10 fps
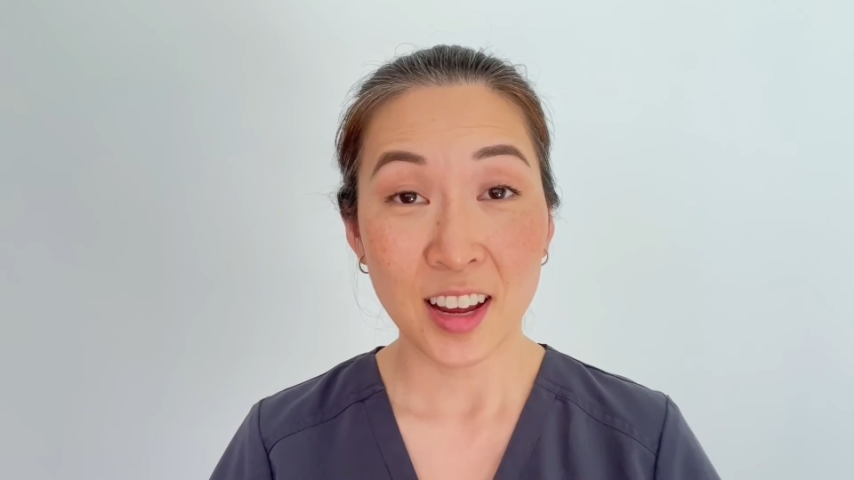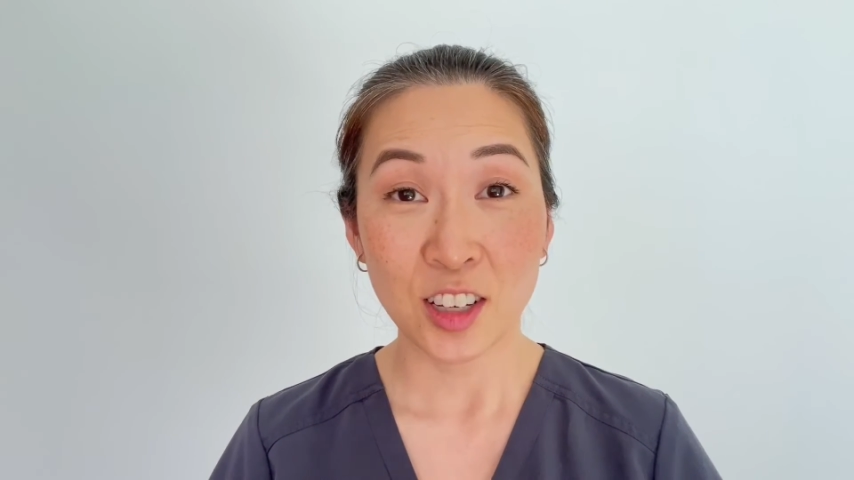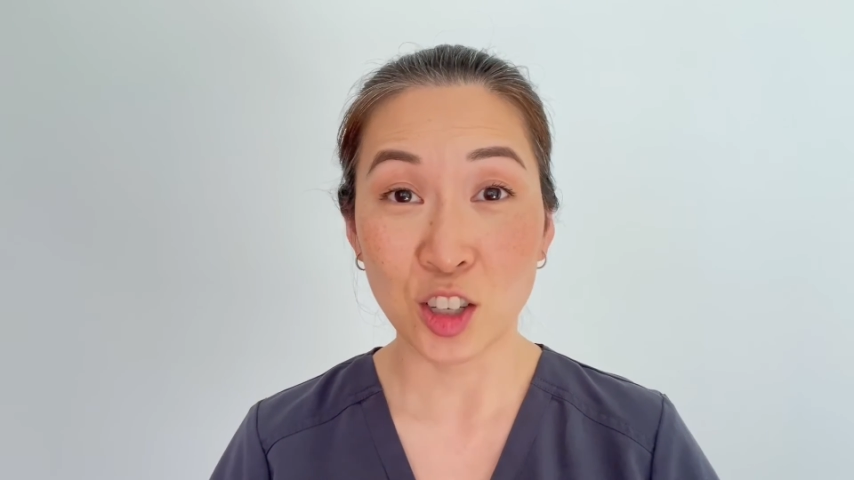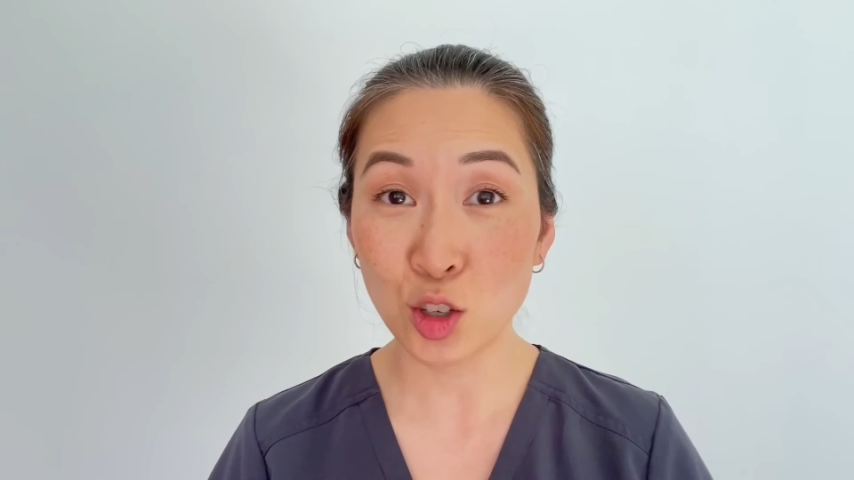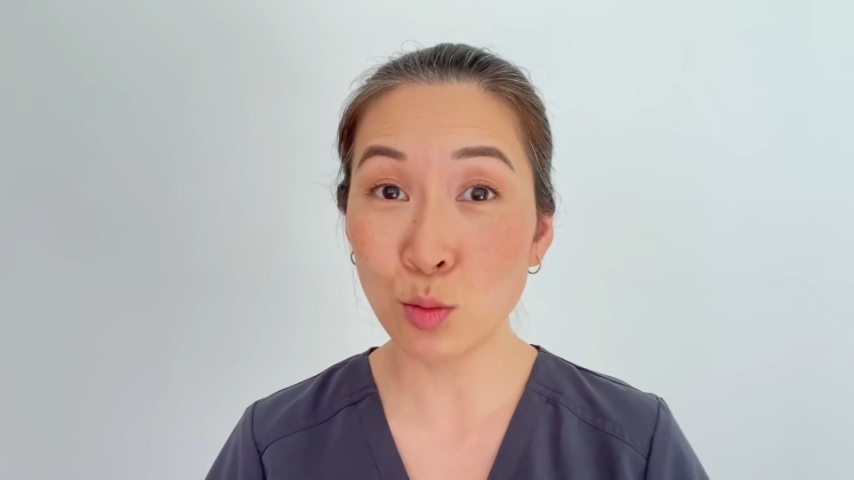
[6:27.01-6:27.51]

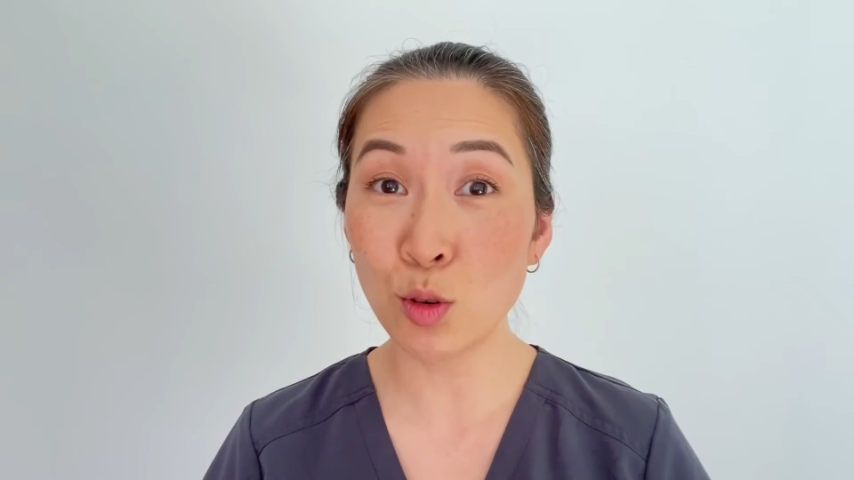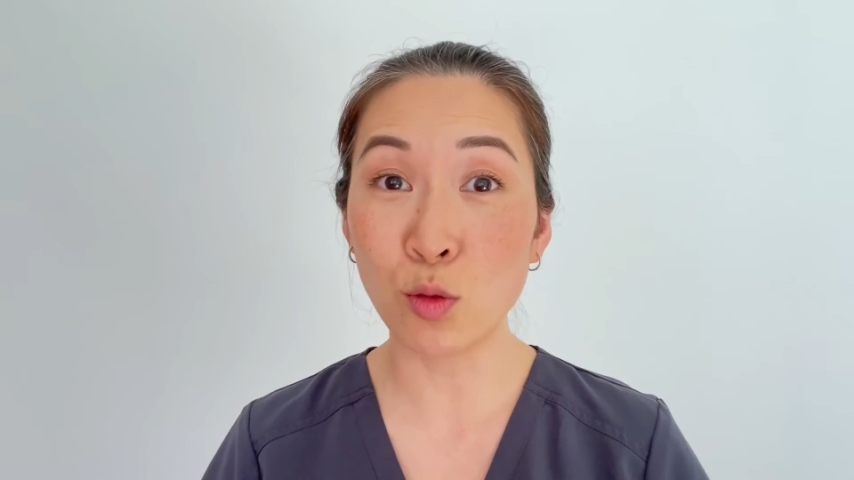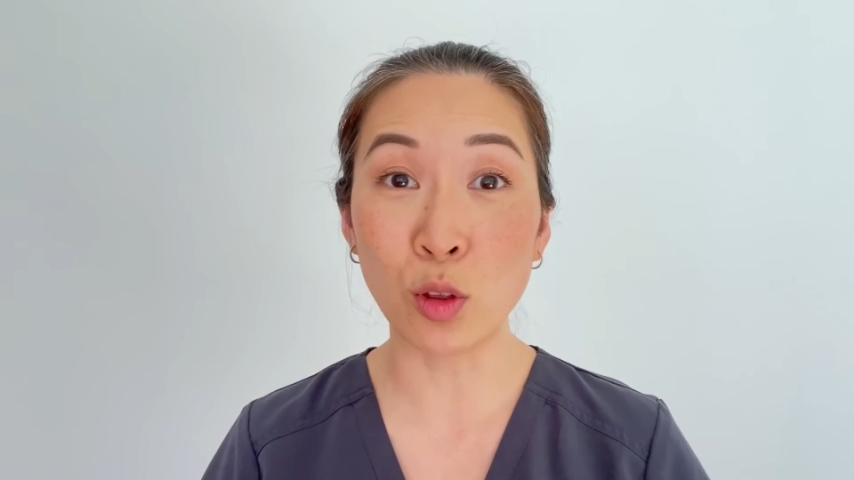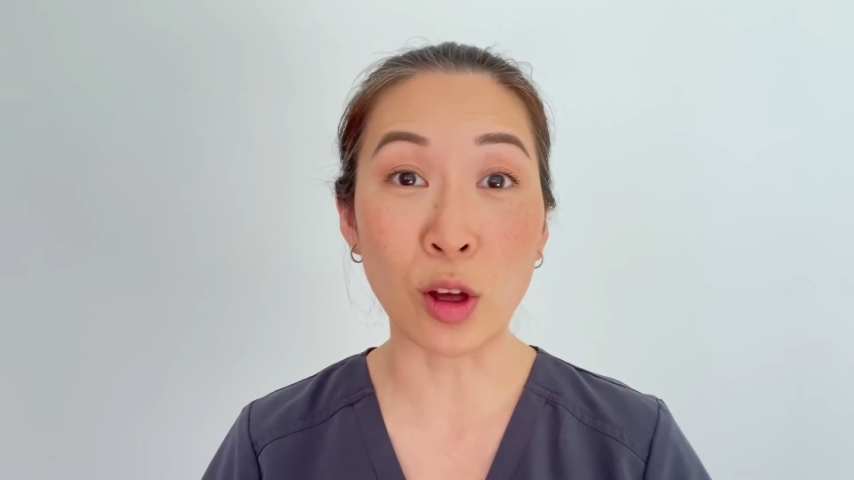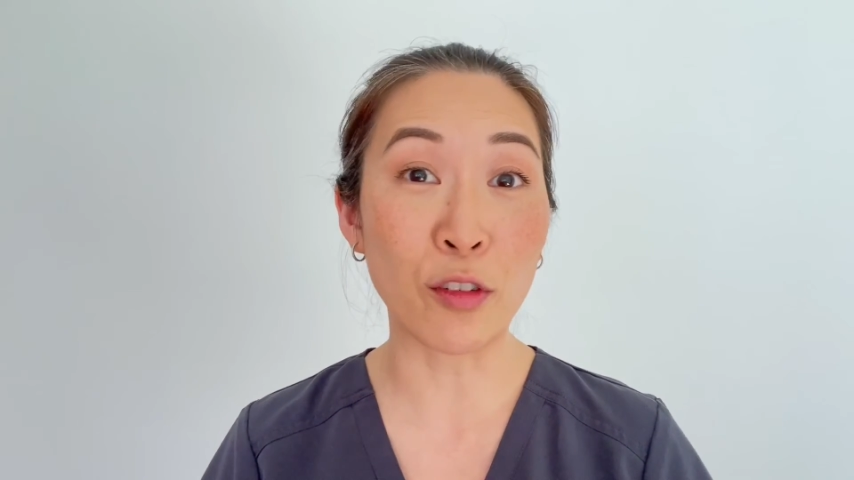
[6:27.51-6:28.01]
just to remove
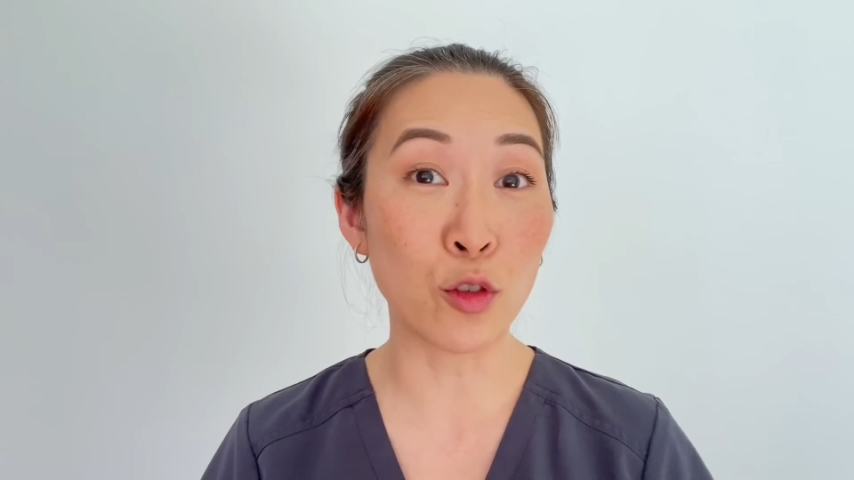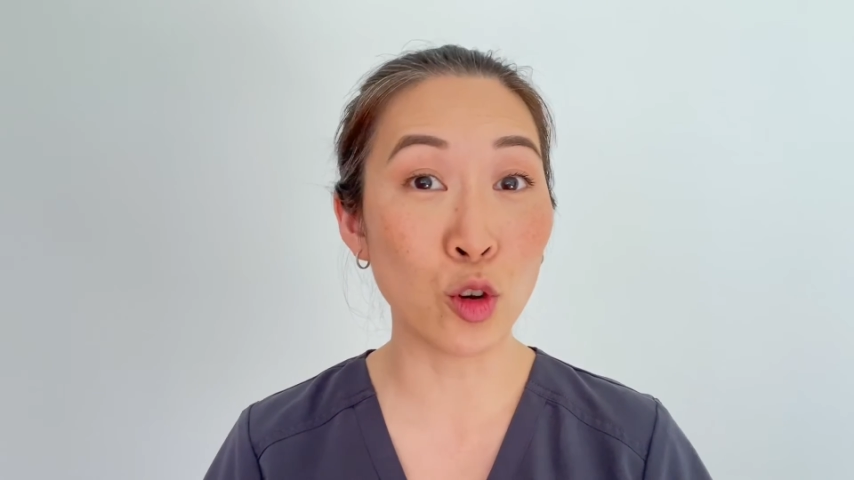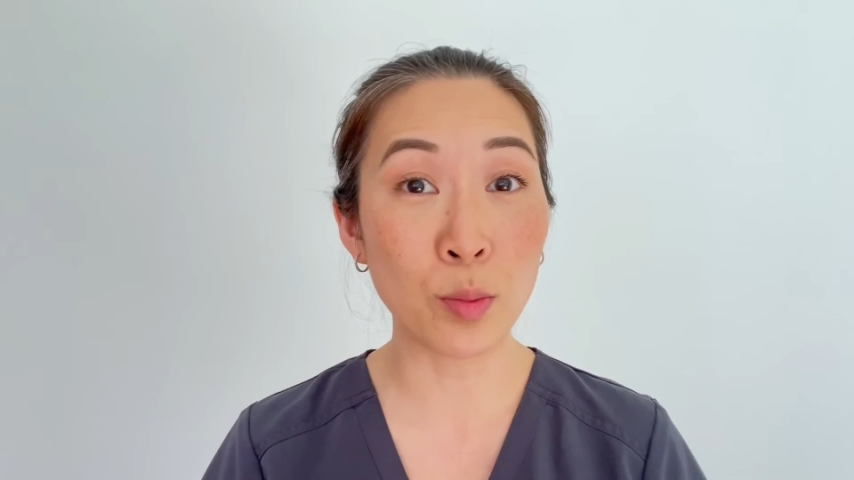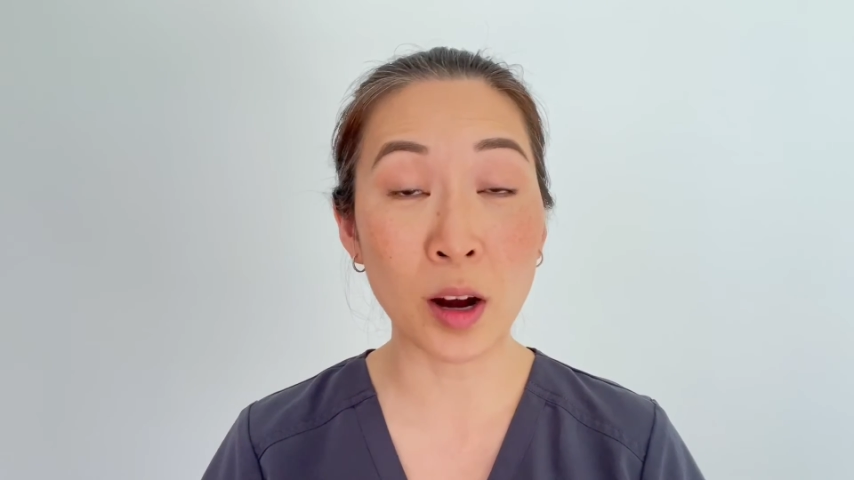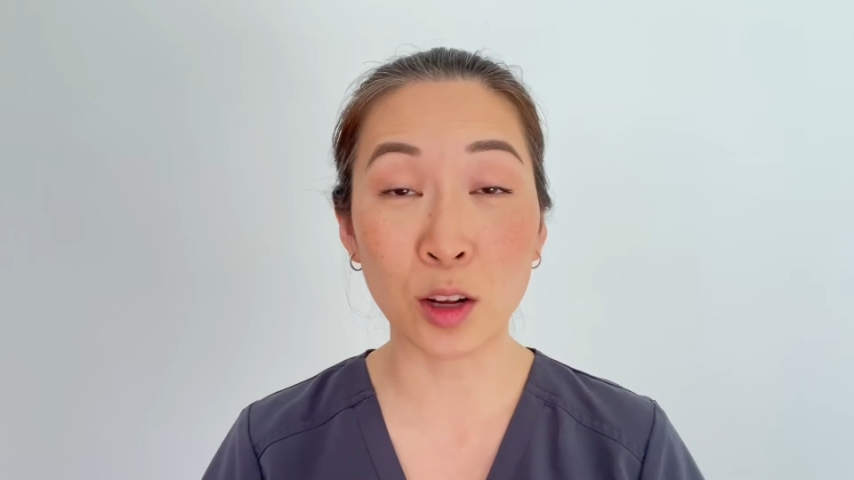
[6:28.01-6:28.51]
all that
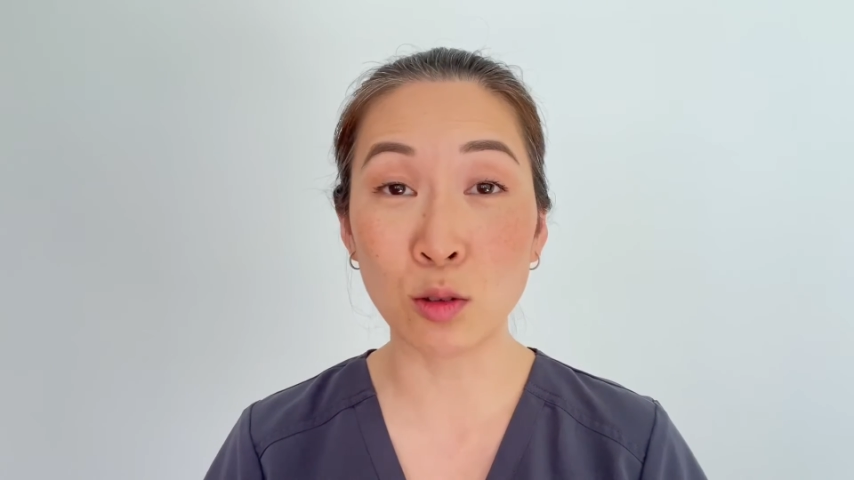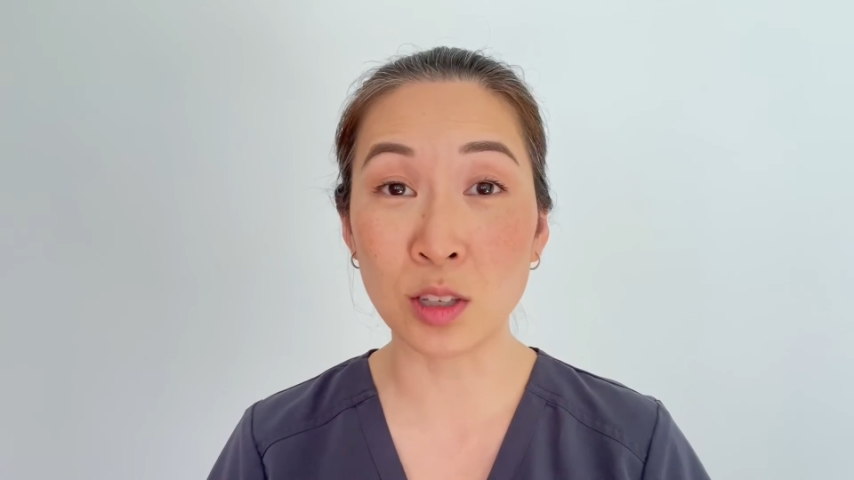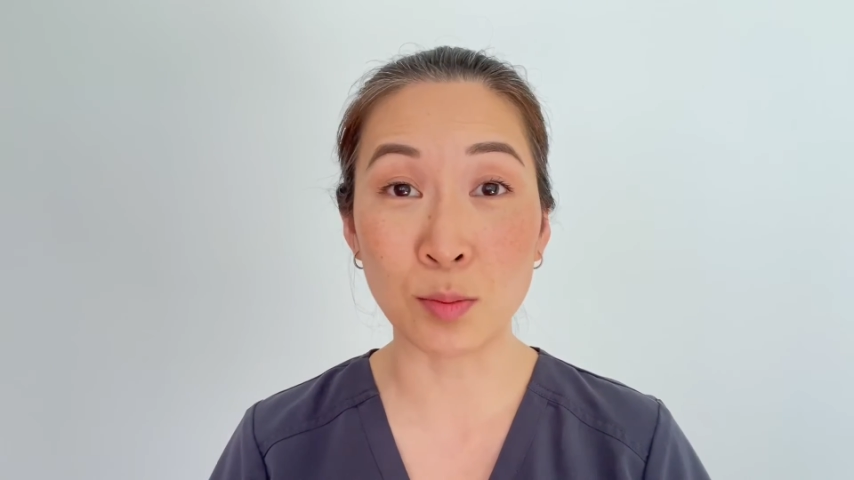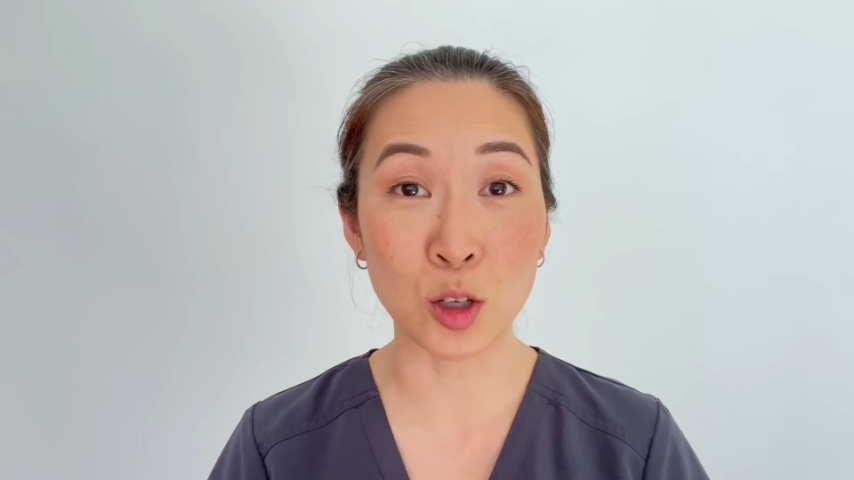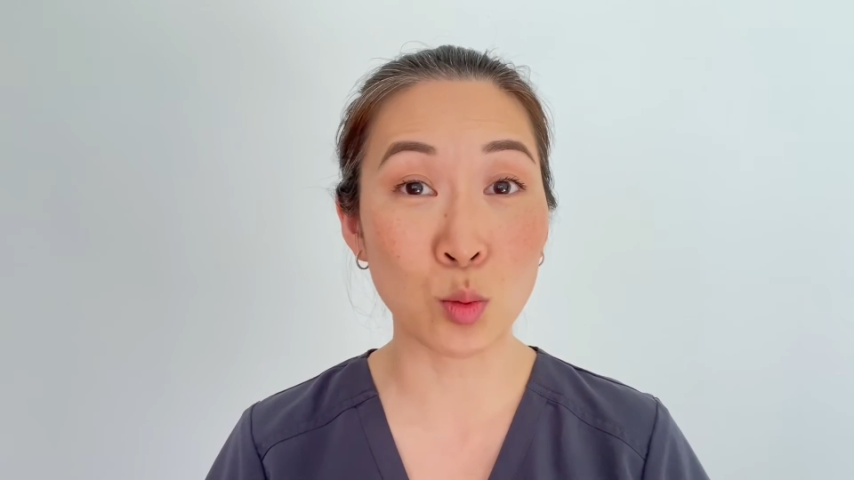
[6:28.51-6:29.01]
food particles
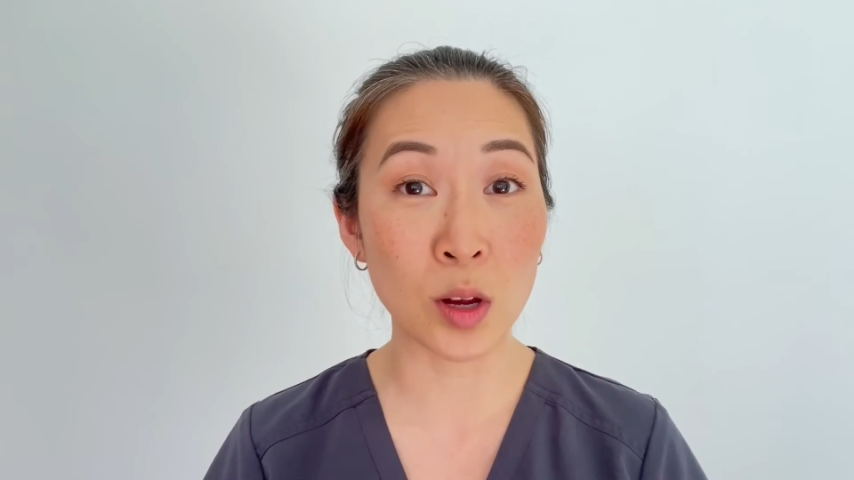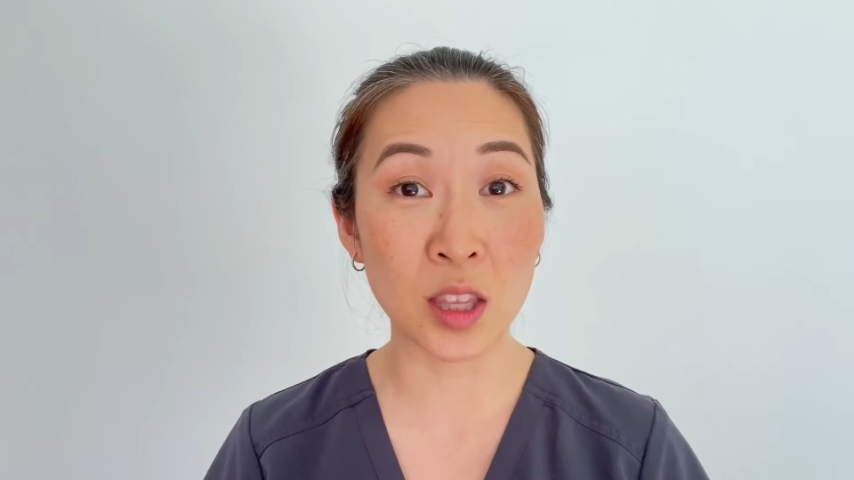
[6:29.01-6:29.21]
in between